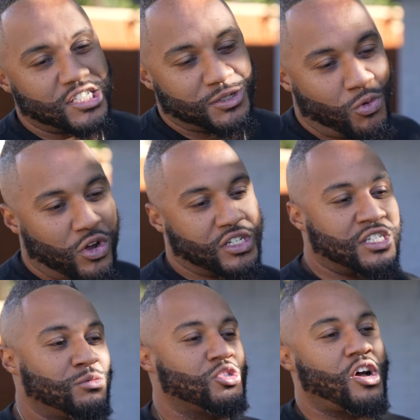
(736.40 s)
this morning
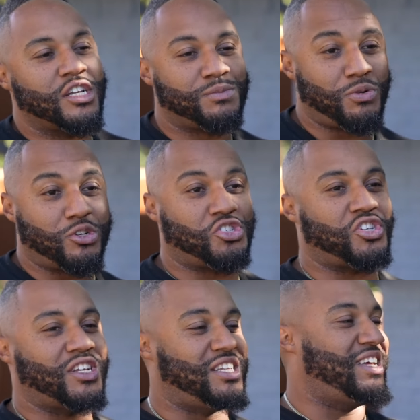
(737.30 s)
dealing with y'all this
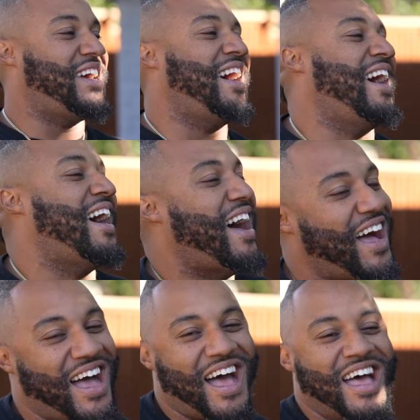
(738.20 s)
bullshit.
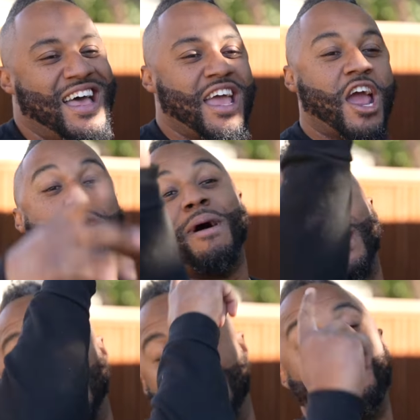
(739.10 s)

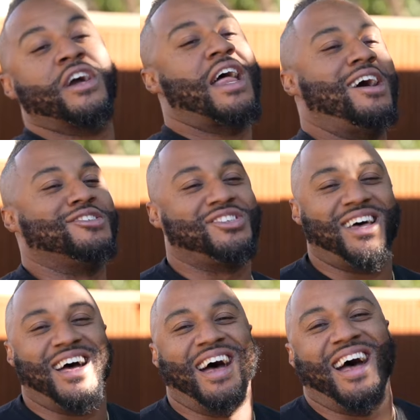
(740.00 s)
Everybody get in the fucking house.
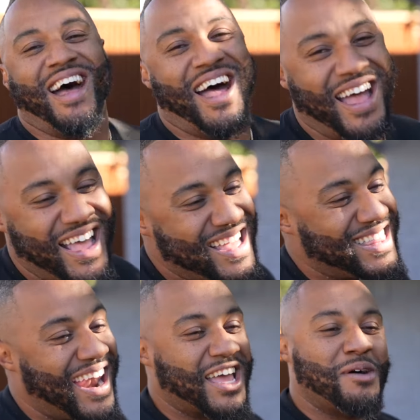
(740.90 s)

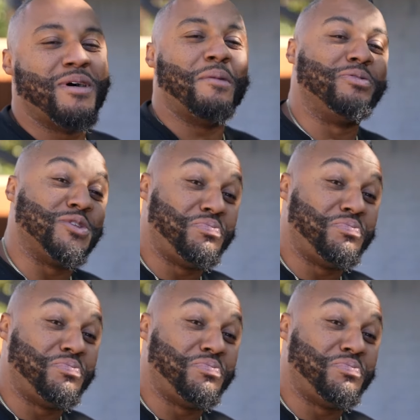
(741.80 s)
Then I come out, put the